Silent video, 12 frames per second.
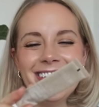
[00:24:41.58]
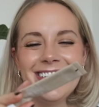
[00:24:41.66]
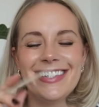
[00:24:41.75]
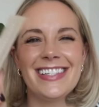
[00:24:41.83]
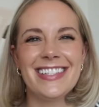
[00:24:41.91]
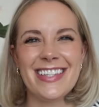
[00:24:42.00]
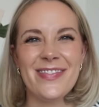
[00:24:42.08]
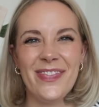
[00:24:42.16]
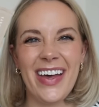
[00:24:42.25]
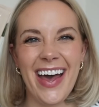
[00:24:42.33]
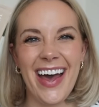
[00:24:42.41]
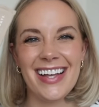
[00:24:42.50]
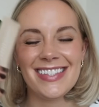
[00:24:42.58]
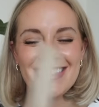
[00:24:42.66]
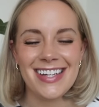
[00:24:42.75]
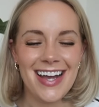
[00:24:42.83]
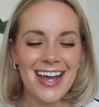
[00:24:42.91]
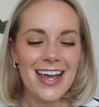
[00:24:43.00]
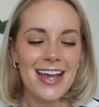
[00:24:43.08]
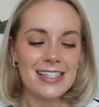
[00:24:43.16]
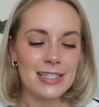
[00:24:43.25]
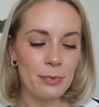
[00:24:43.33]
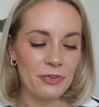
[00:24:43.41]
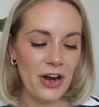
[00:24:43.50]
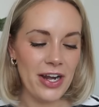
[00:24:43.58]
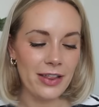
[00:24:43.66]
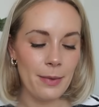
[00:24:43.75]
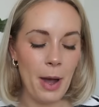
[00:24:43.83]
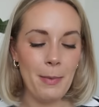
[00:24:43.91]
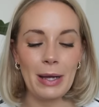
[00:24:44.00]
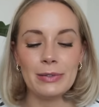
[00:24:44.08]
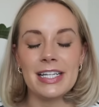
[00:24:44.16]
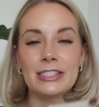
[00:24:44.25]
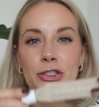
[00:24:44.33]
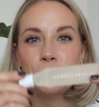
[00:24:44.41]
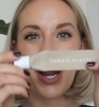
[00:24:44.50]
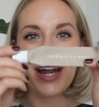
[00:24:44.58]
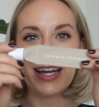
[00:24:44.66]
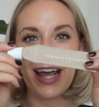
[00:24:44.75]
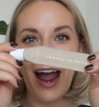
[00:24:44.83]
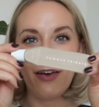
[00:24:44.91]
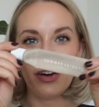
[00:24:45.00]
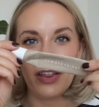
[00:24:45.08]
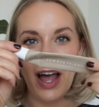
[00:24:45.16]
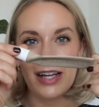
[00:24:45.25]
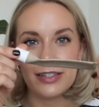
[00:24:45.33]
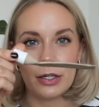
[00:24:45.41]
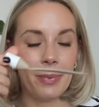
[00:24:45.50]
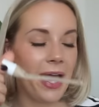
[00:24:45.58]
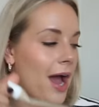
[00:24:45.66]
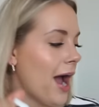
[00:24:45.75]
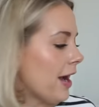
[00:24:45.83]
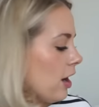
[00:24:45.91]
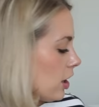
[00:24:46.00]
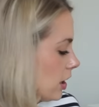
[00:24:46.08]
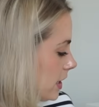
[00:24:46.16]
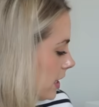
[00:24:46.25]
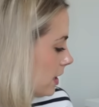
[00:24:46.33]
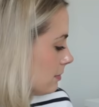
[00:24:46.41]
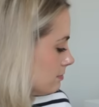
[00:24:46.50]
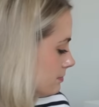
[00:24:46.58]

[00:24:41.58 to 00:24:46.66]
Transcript: She's the best. Summer Friday lip balm. I was like trying to get every last little bit. I already,